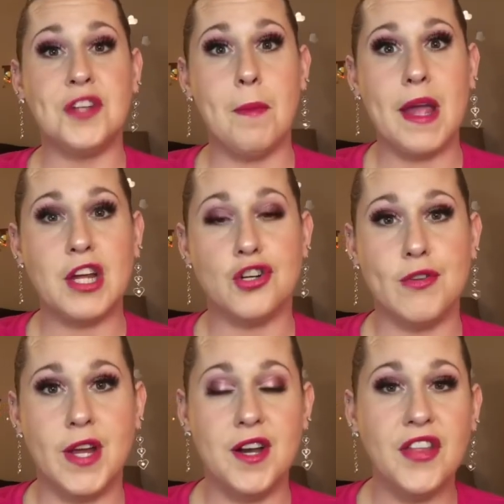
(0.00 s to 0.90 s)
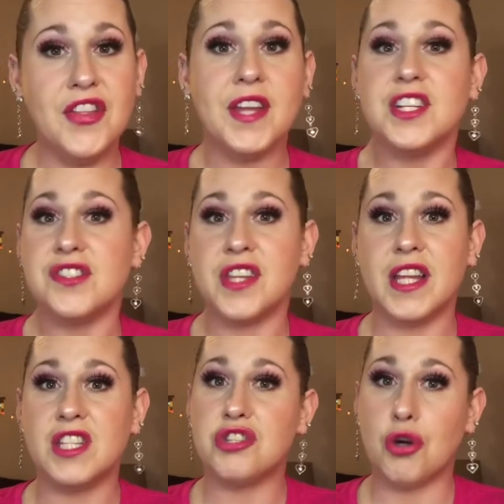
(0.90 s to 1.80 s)
to make sure that nothing just
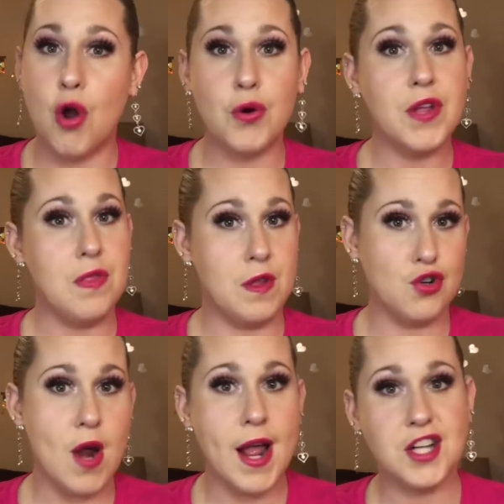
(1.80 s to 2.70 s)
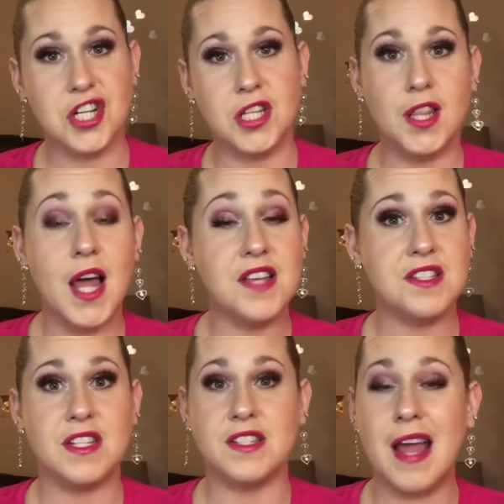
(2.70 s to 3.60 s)
gets thrown in the trash unless it is